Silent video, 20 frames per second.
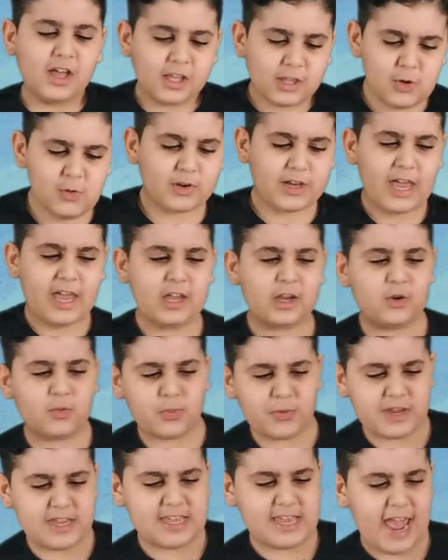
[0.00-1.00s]
You can
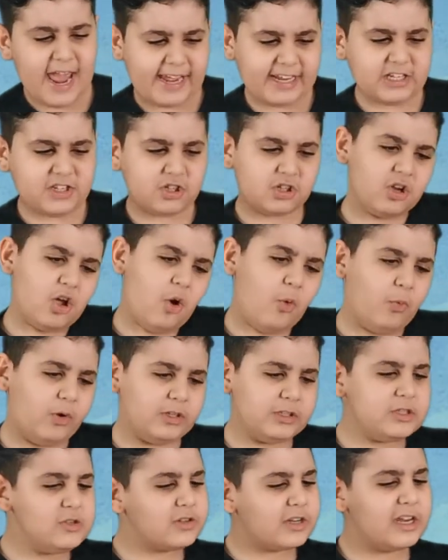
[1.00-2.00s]
create,
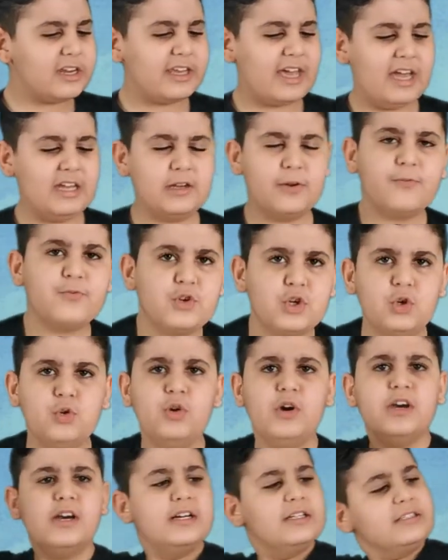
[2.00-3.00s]
well, you can kind of
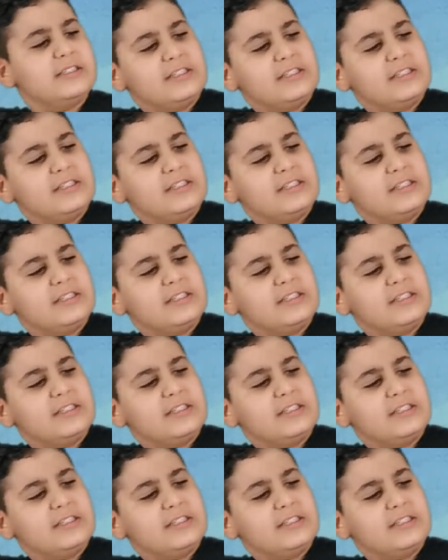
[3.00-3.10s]
do